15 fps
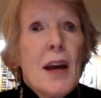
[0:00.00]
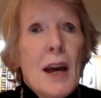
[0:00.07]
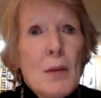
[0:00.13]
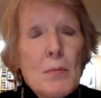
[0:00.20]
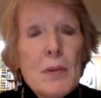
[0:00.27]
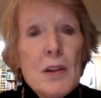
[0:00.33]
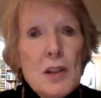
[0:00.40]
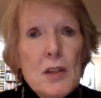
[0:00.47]

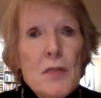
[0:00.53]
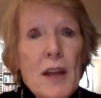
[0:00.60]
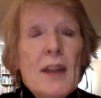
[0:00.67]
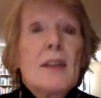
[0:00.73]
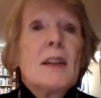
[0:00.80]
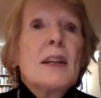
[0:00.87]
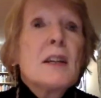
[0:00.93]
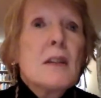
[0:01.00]
and much of
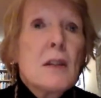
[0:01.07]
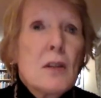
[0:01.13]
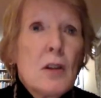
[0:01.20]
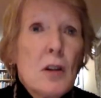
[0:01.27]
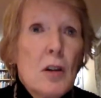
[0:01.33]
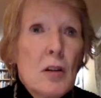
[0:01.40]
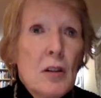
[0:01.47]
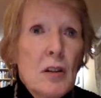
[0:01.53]
that
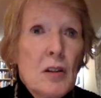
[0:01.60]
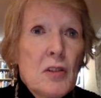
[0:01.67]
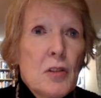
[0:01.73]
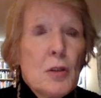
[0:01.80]
lingered on.